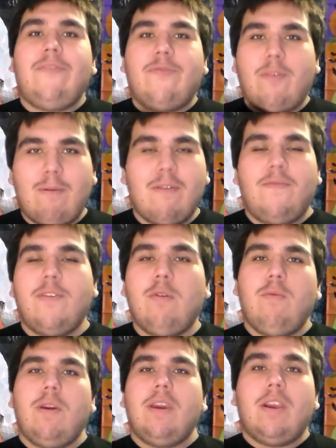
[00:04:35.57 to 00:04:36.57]
for
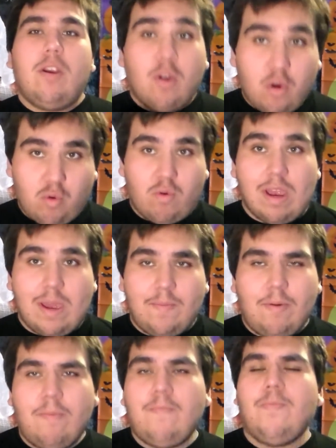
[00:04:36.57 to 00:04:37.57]
reviewing Creep.